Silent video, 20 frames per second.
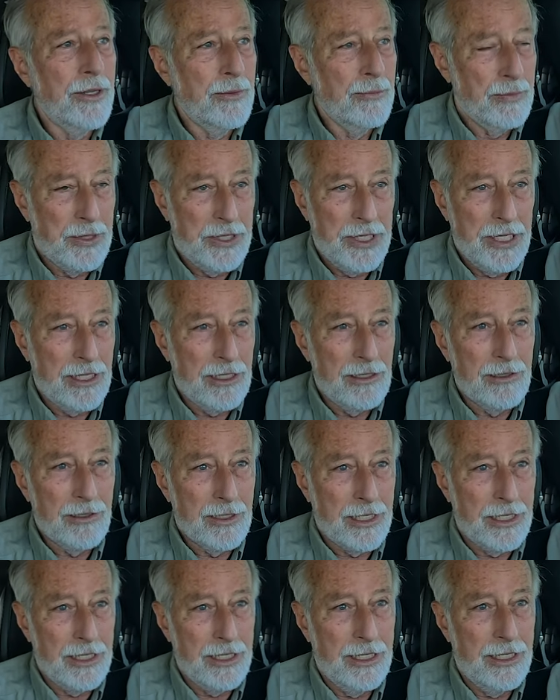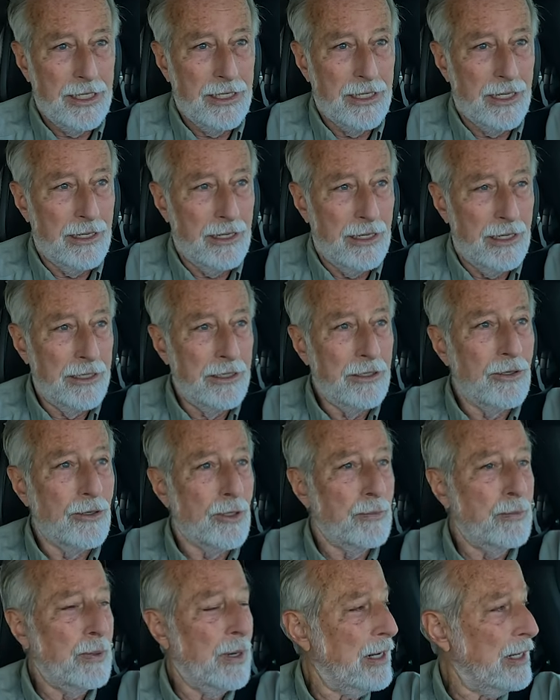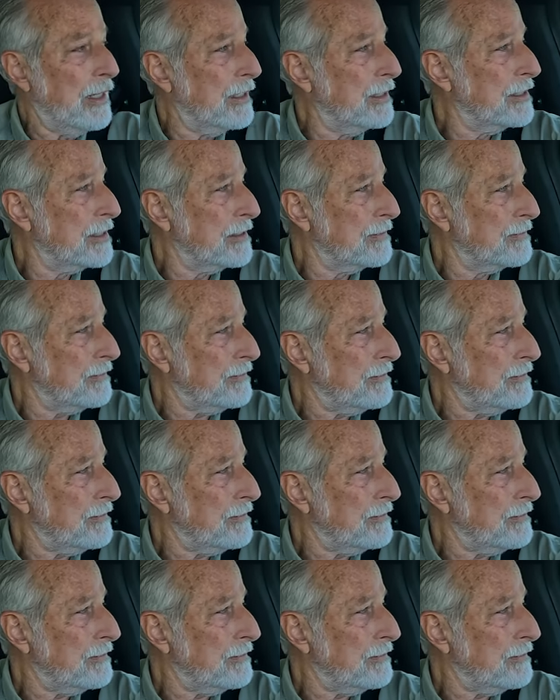particularly the uh, Encore parks.